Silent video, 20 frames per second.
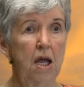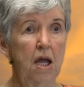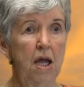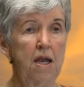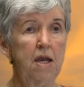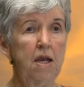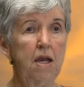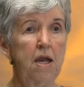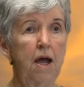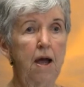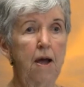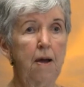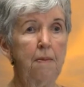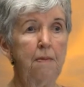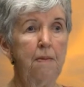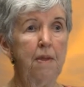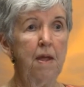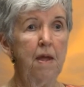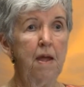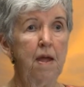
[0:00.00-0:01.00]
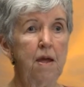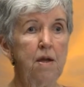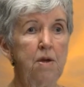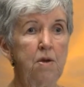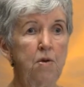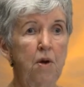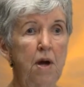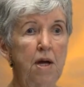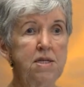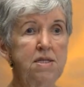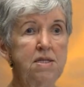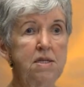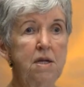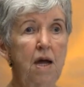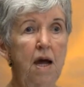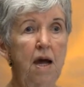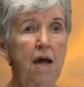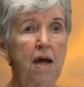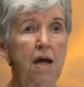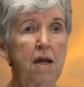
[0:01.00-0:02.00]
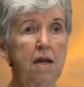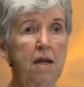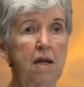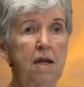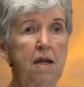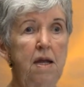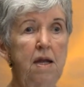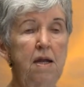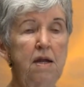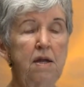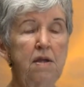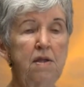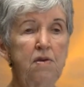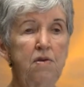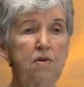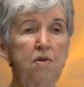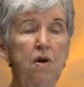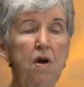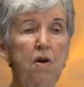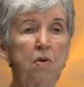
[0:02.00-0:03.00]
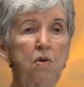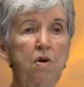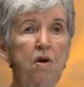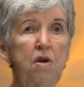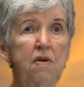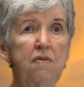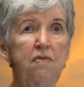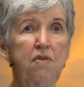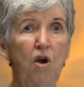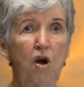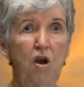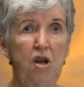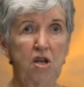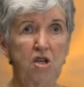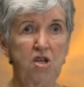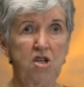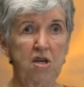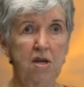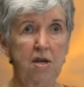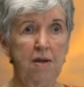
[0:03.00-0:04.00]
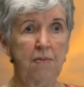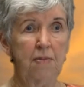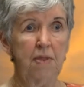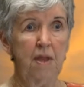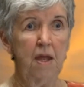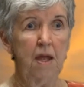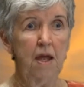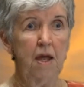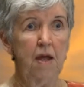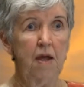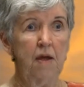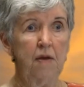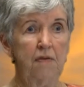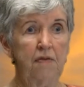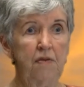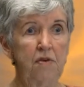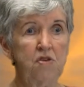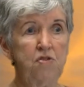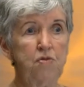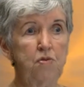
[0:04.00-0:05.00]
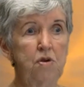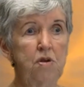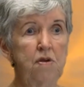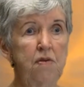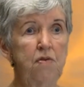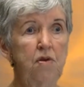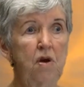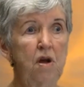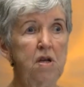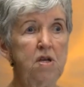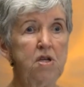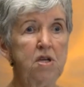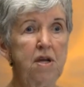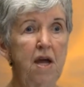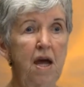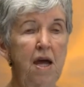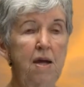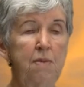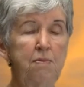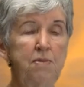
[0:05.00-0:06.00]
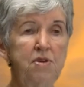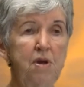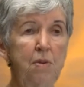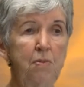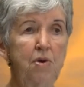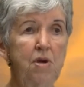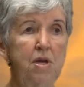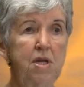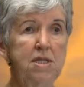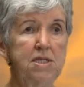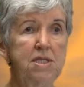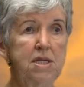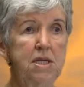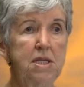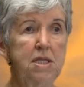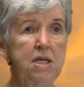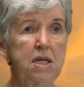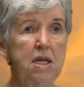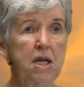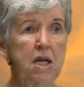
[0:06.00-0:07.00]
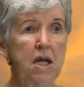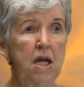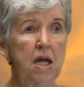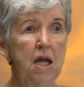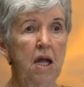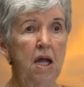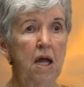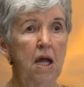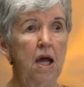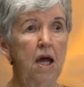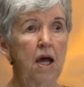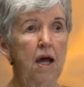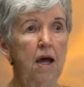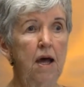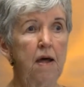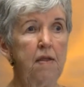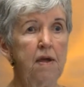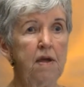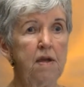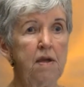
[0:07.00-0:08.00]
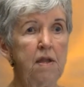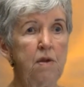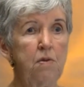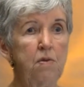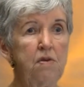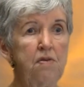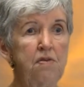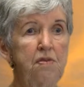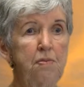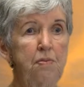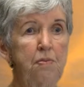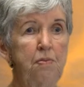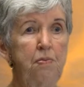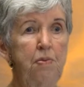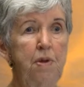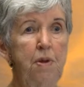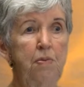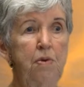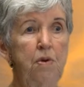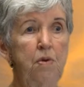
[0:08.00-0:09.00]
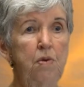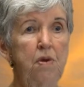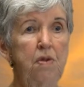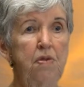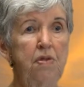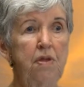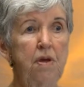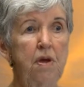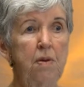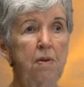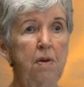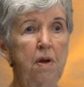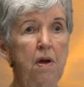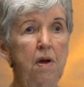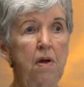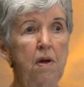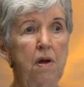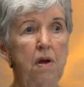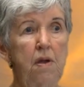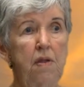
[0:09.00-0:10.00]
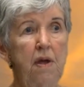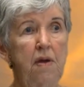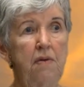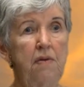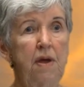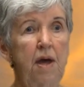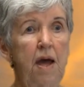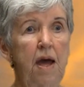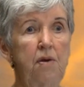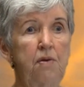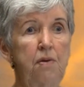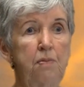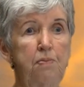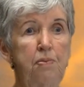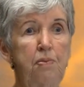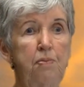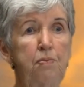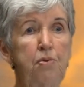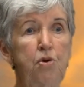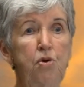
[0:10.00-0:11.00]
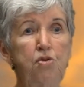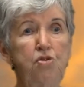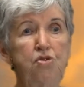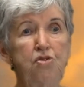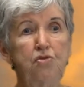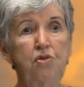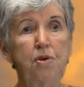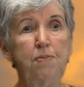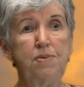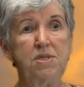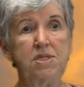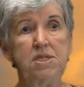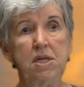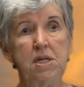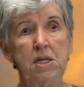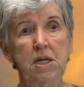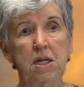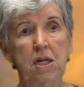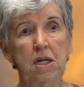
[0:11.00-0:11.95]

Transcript: and twice I had a healing through a word of knowledge. The first word of knowledge came, somebody said, that there was people with they had bruised ribs,